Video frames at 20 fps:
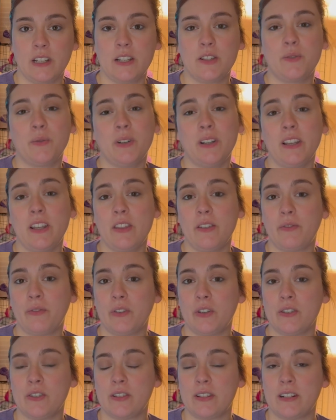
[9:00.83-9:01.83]
It's really the
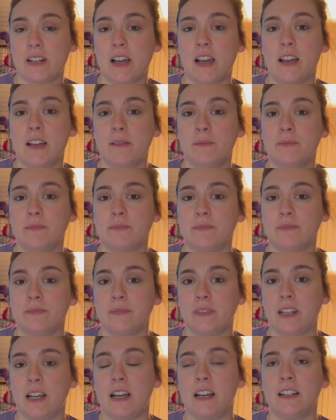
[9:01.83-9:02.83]
first time
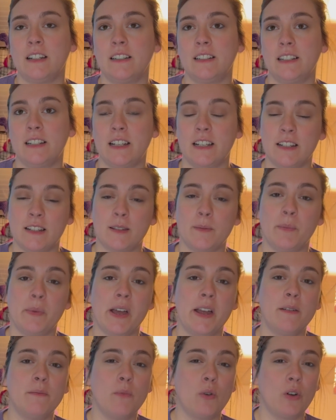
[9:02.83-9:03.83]
that it's
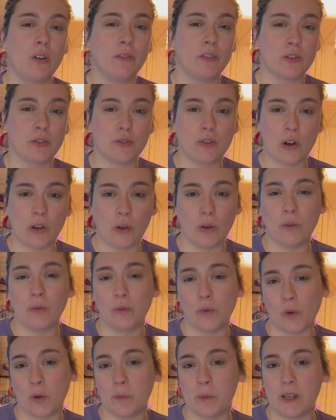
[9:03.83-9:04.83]
been more of a struggle
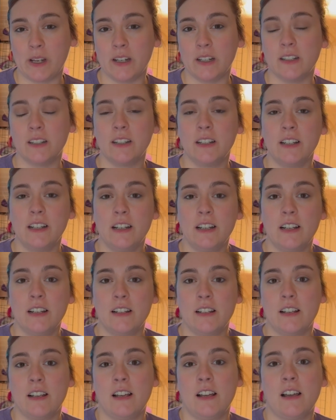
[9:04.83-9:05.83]
for me
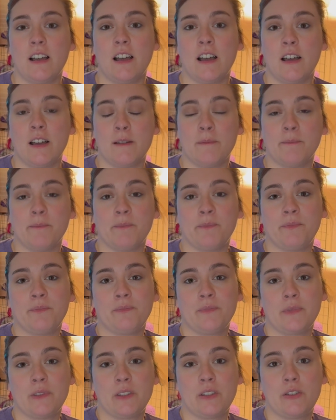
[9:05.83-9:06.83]

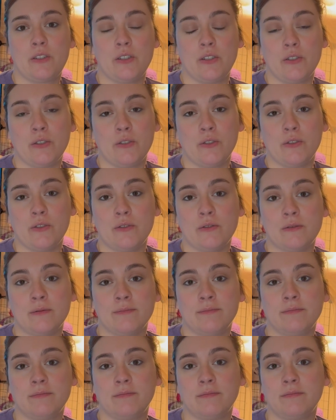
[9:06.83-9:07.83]
to
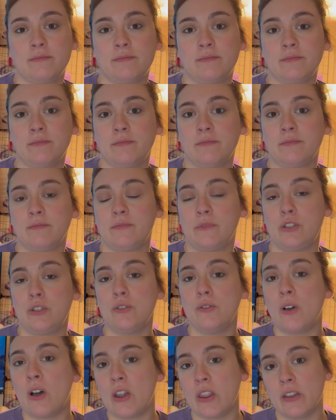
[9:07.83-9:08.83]

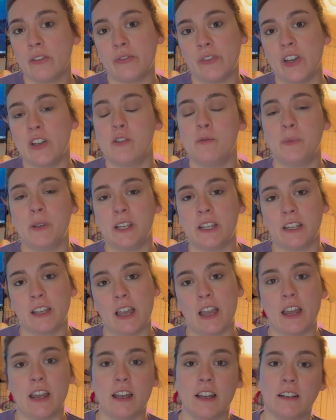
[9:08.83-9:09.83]
do all the filming,
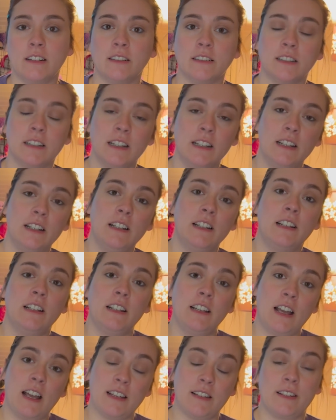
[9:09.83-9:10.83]
and
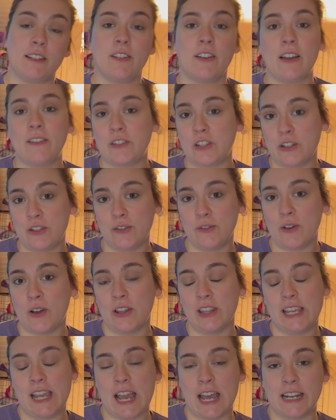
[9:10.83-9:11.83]
I still have to do
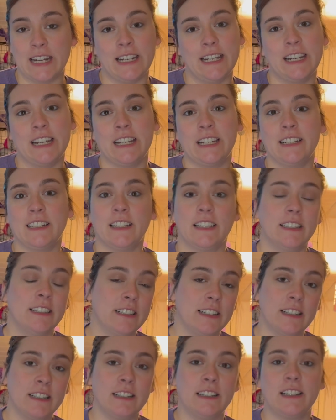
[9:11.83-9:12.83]
all the editing
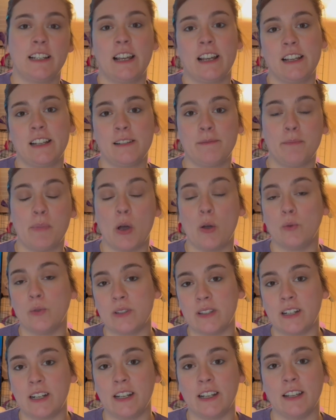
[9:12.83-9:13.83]
and
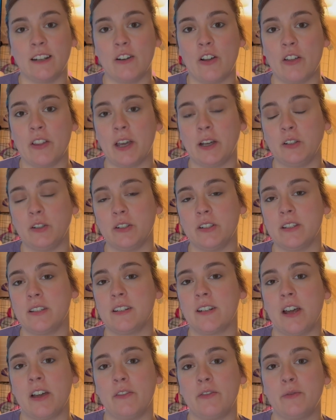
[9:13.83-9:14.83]
posting and all that good
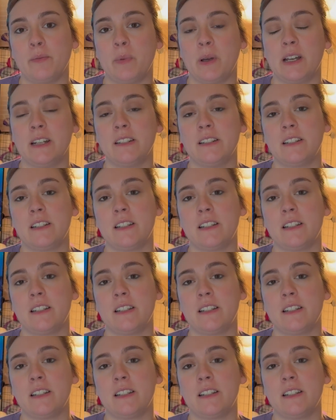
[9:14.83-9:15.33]
stuff, but